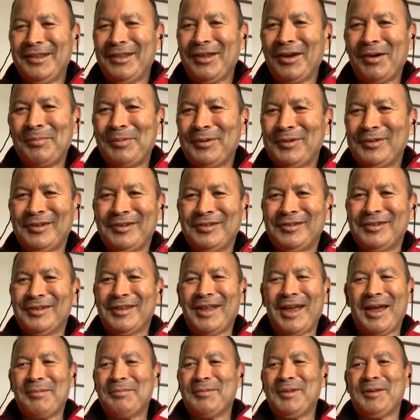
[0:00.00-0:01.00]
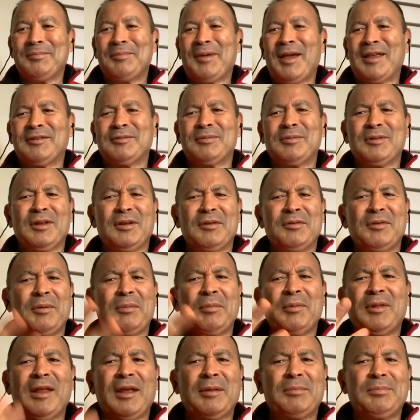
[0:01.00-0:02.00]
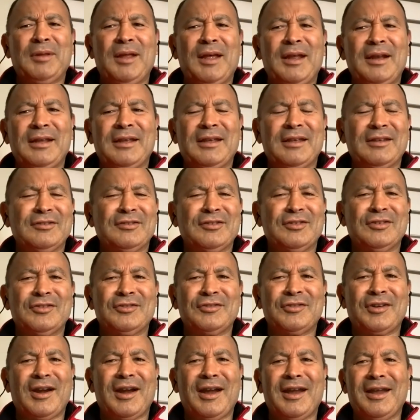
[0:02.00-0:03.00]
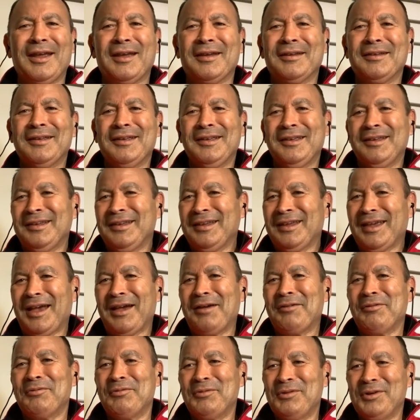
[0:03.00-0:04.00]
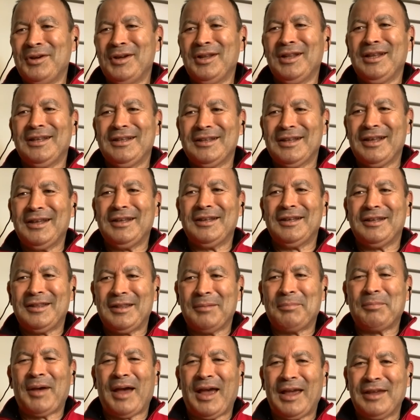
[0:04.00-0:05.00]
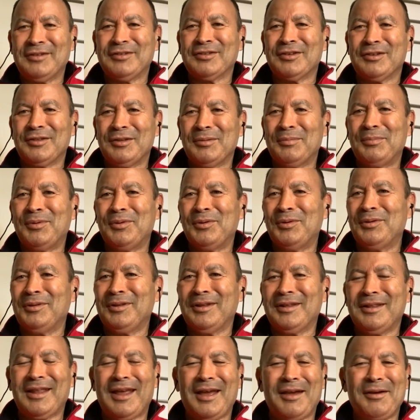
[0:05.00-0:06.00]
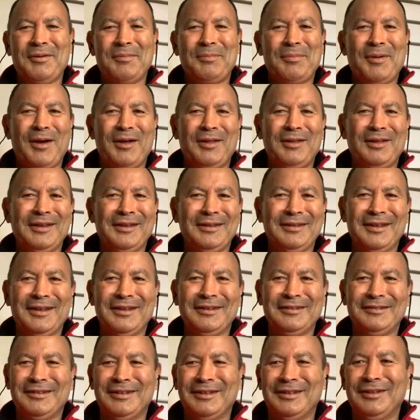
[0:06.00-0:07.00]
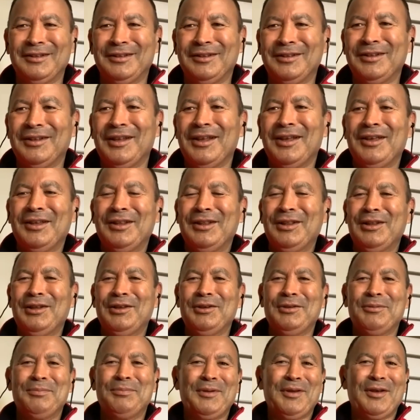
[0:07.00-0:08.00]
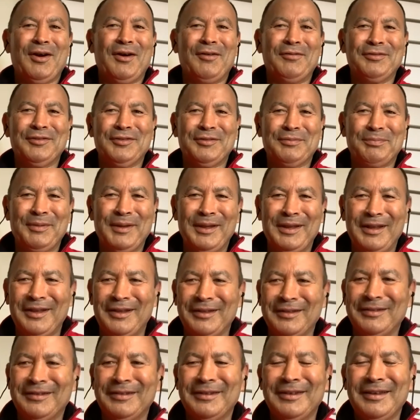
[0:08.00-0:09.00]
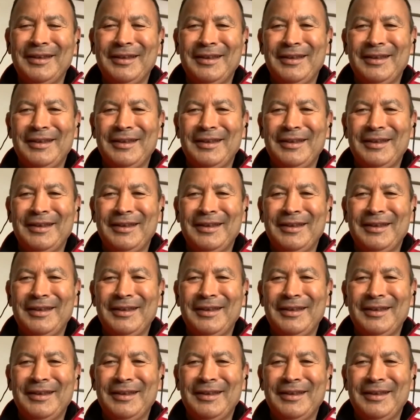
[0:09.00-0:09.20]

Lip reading: the opposition opening batsmen, I remember they played against Australia, really needed the pace on the ball, and they were bowling these little loopy off spinners,